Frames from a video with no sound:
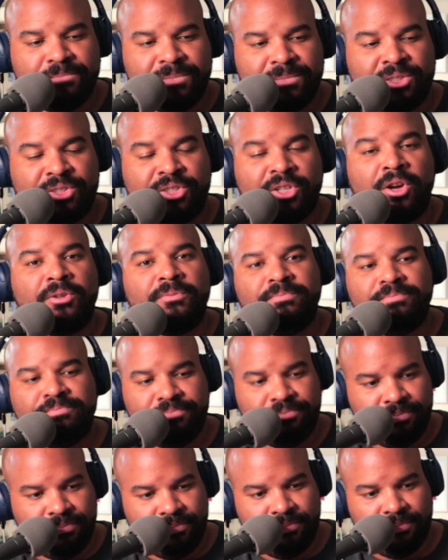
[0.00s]
So
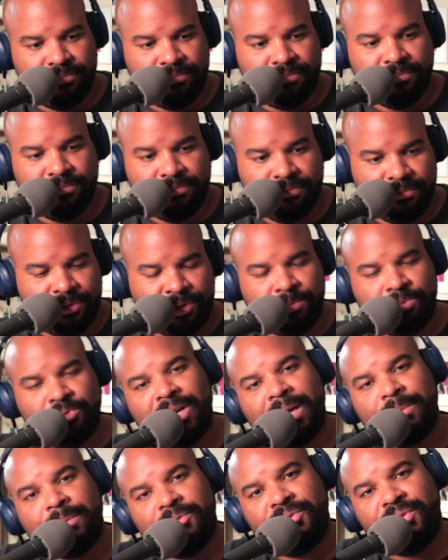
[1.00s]

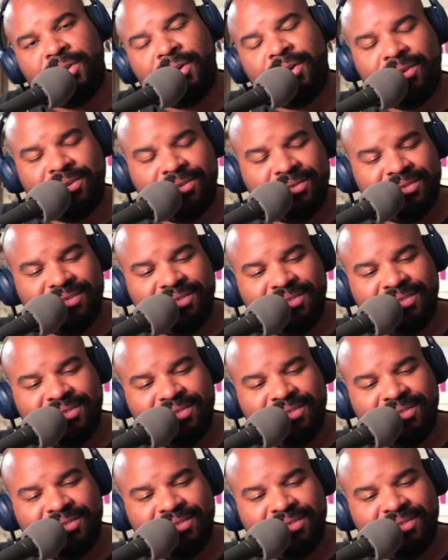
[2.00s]
subscribe over there.